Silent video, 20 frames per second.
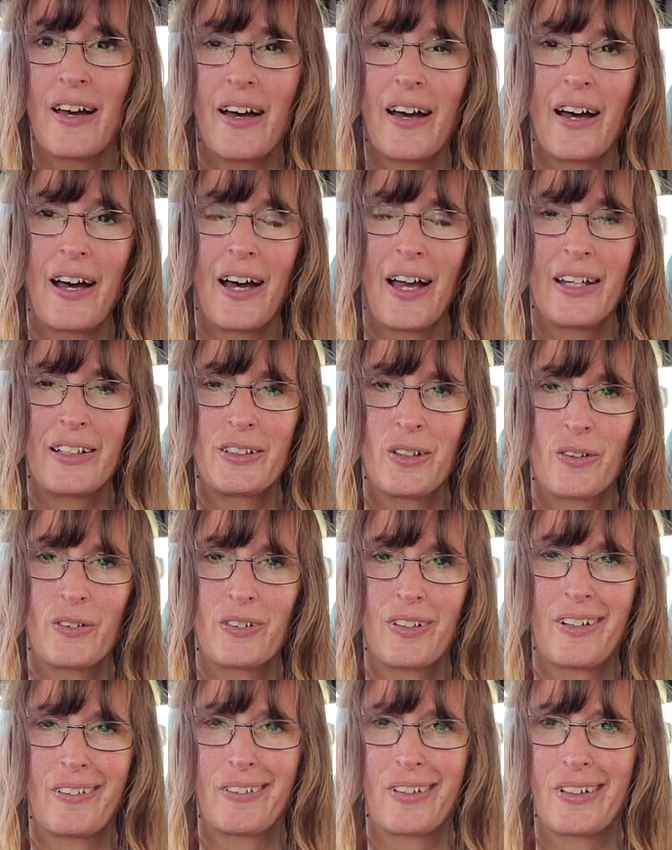I
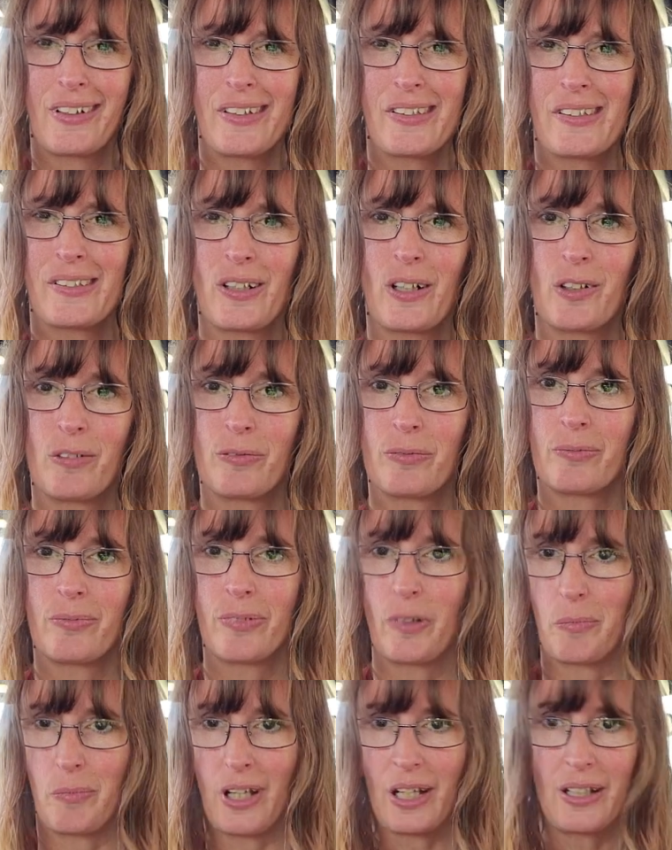don't really start
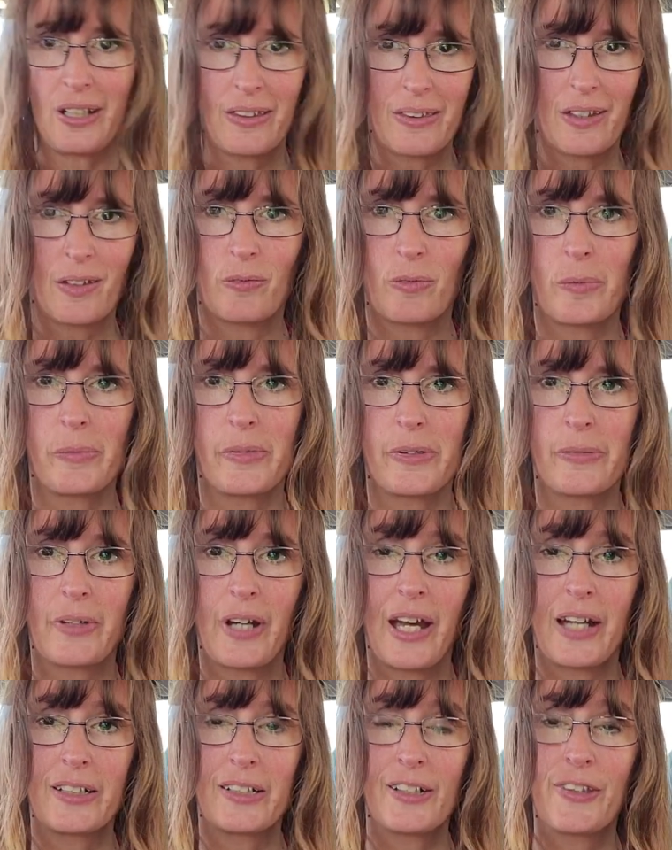from anything from
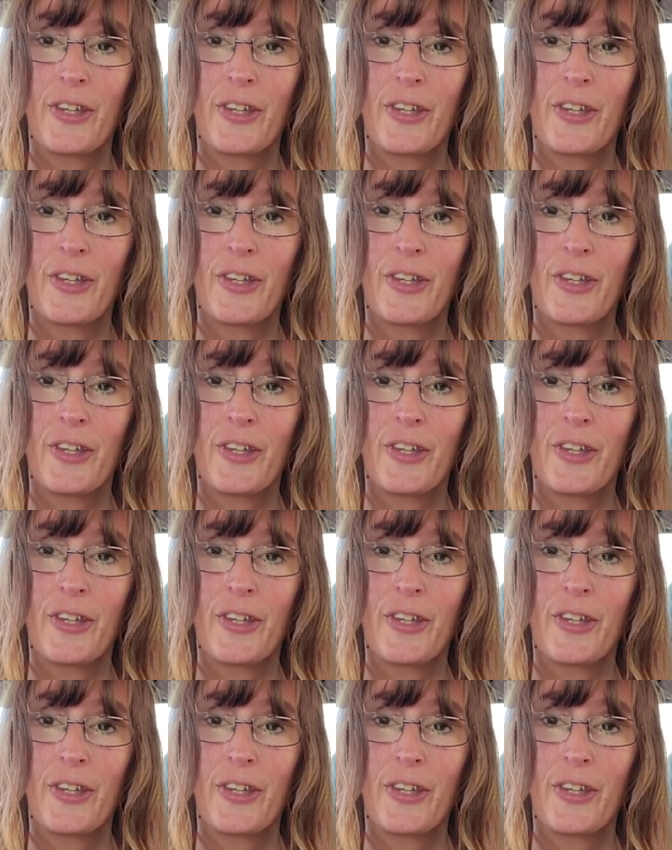scratch.